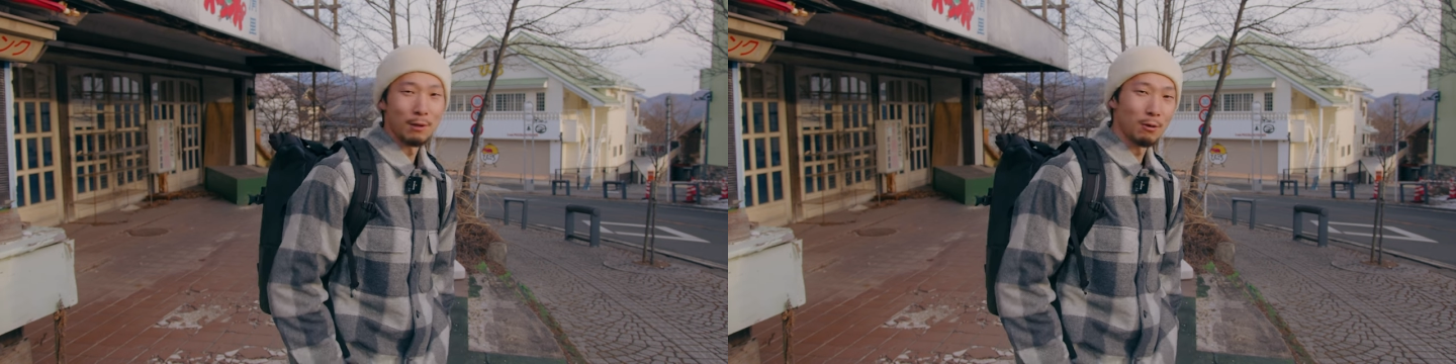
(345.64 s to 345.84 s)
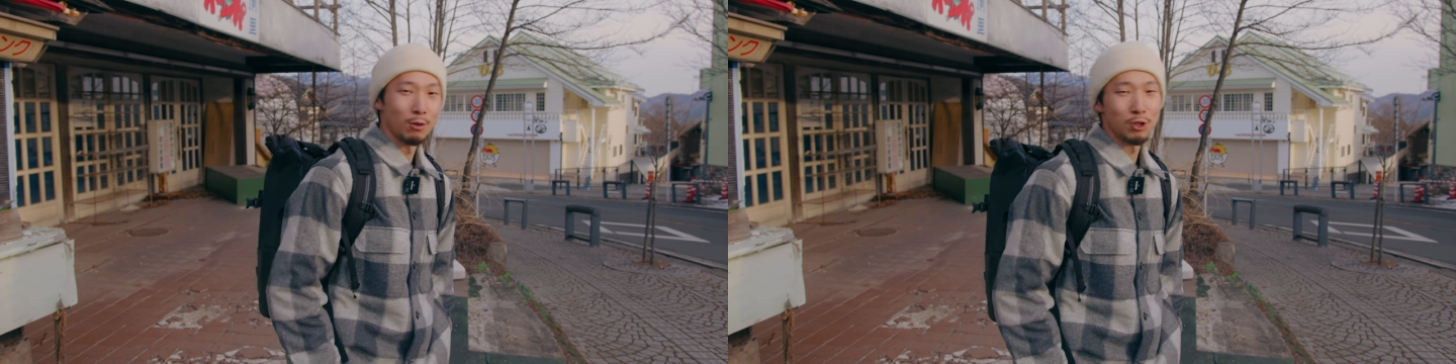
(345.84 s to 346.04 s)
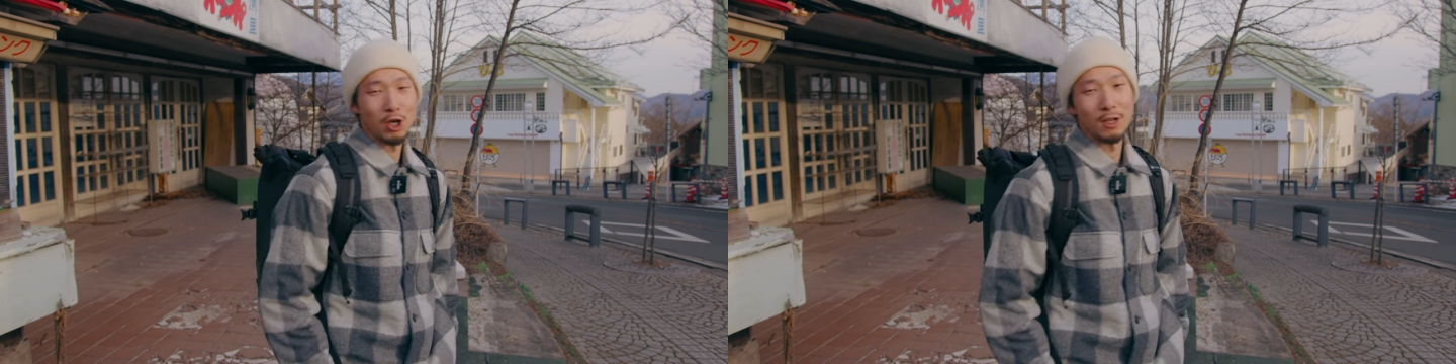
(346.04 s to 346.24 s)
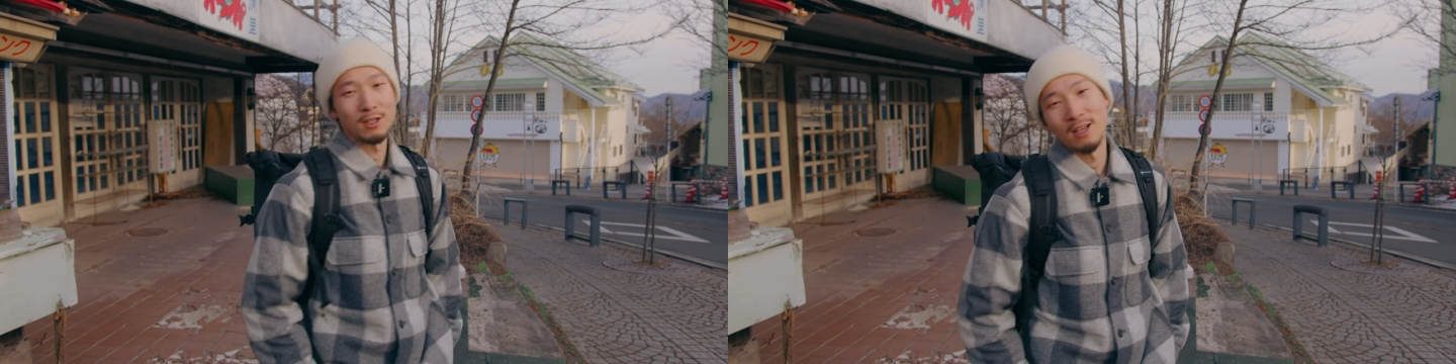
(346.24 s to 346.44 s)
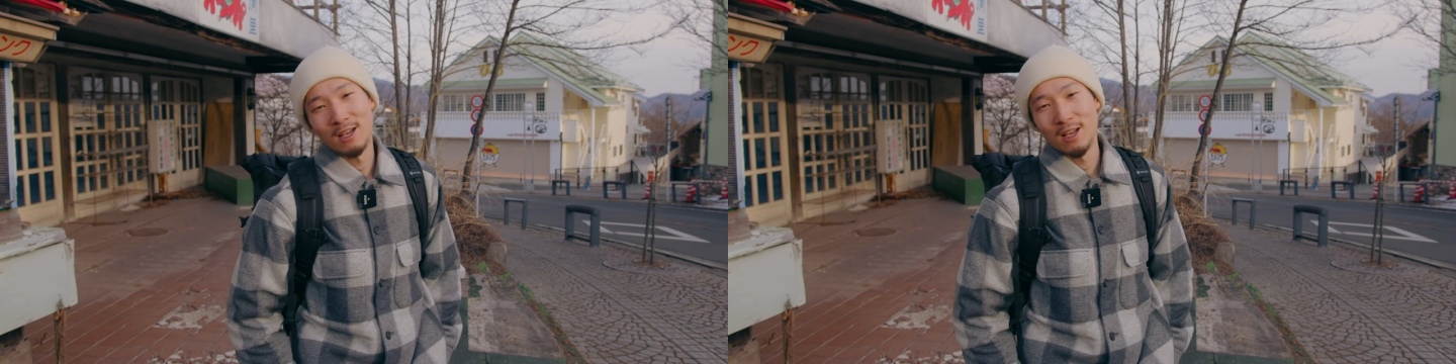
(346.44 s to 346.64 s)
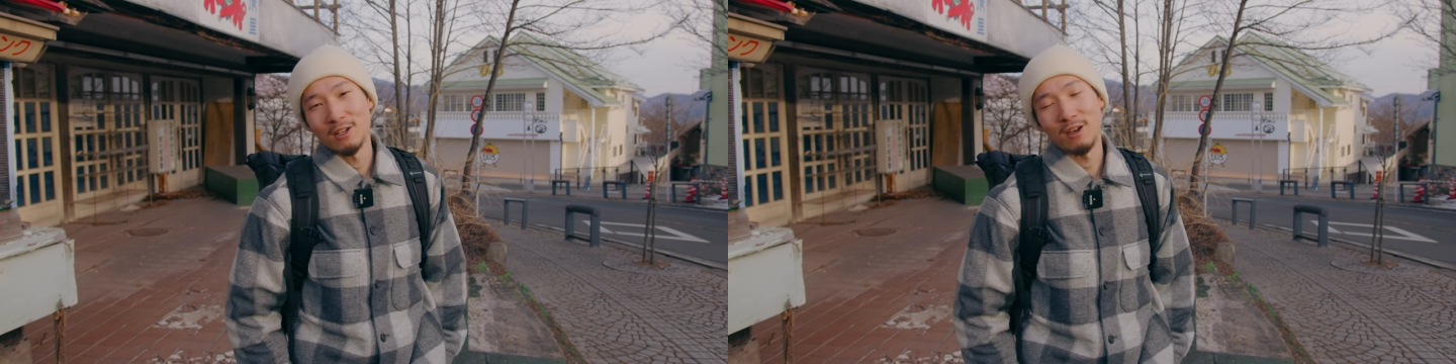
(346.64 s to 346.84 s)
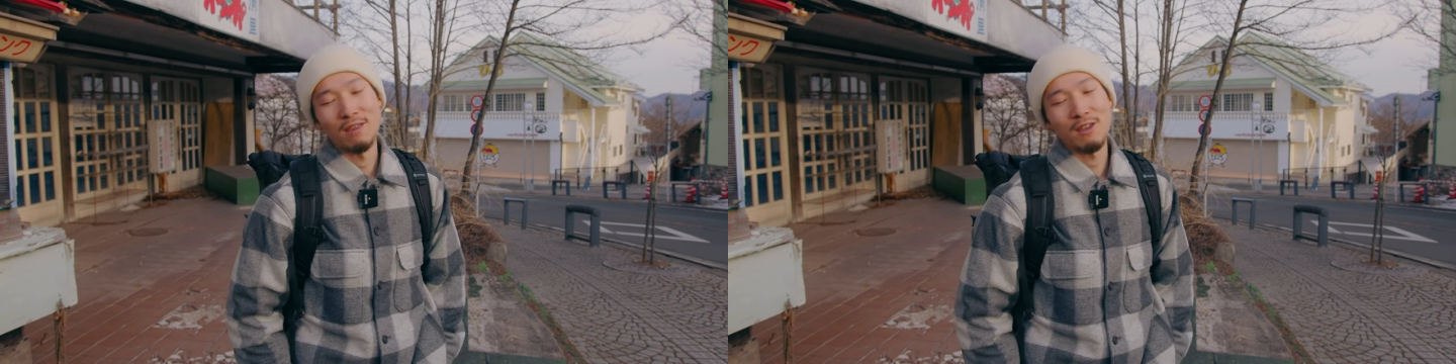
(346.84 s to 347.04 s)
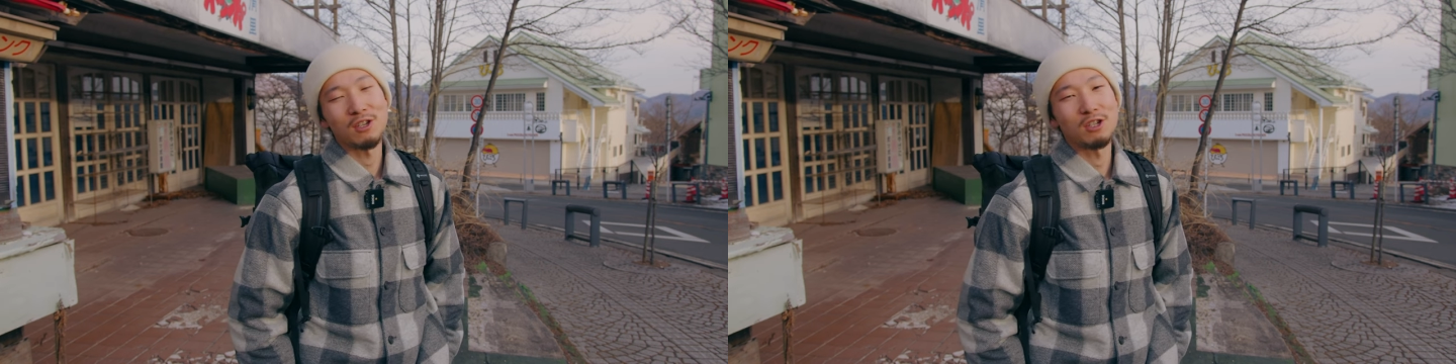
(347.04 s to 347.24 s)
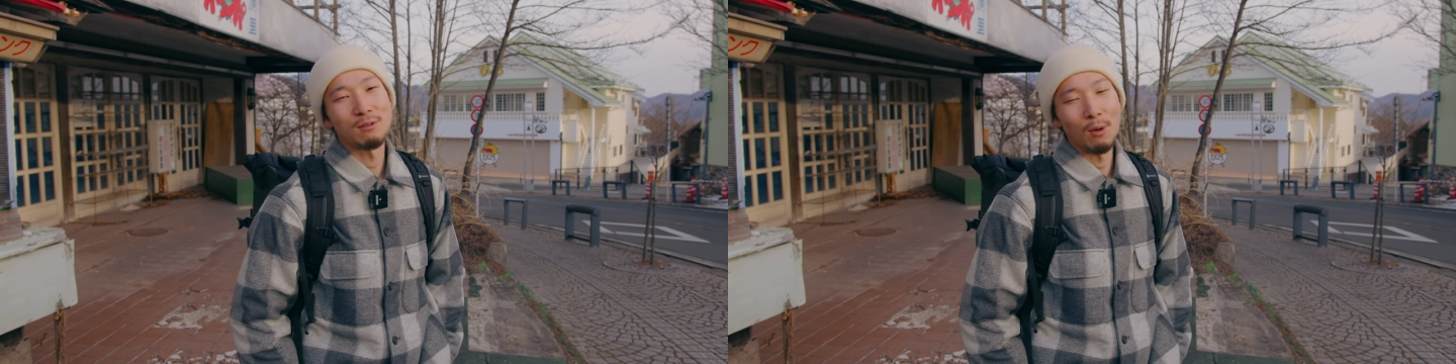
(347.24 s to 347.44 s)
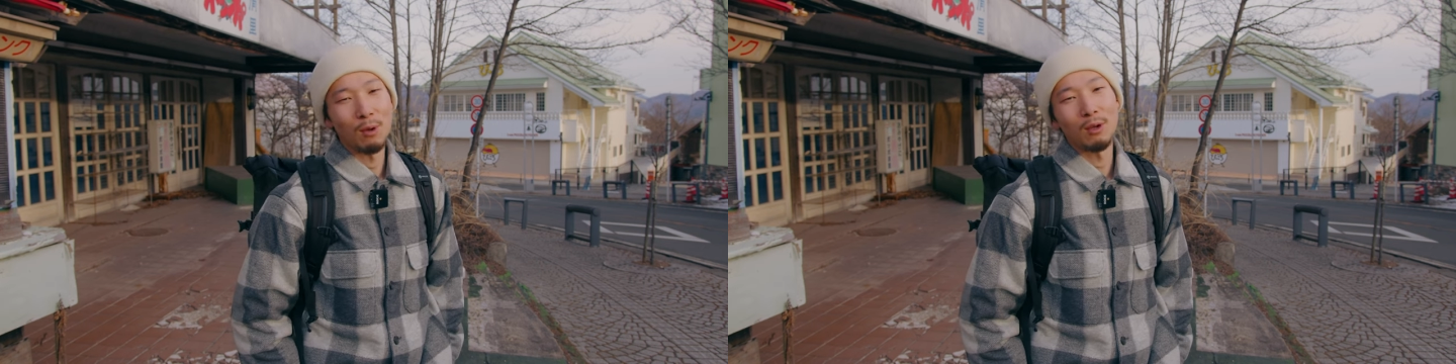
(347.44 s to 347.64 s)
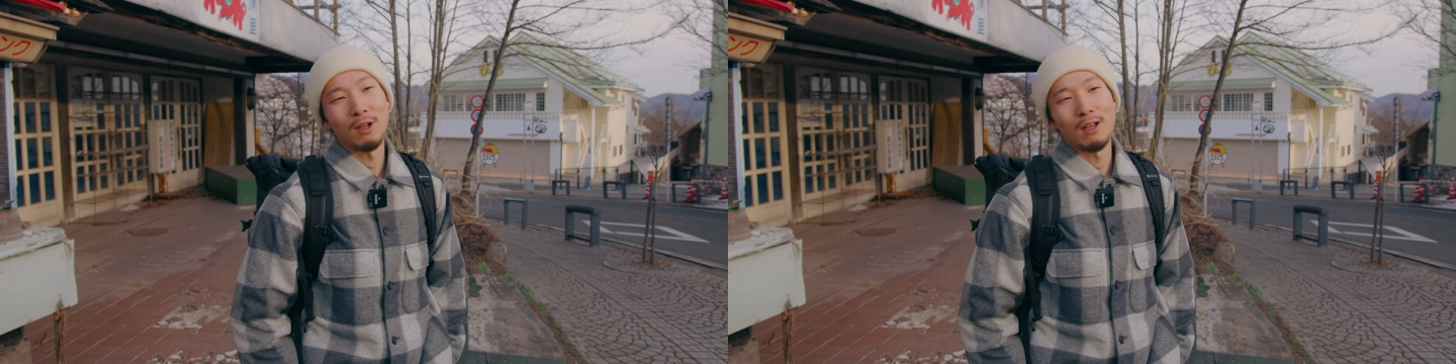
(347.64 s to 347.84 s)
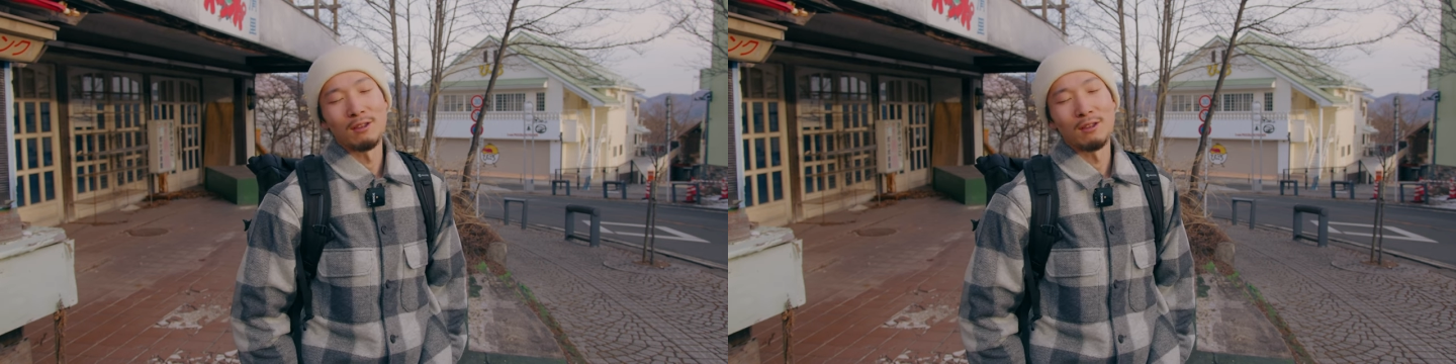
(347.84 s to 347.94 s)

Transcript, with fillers: B-roll shots. So in this small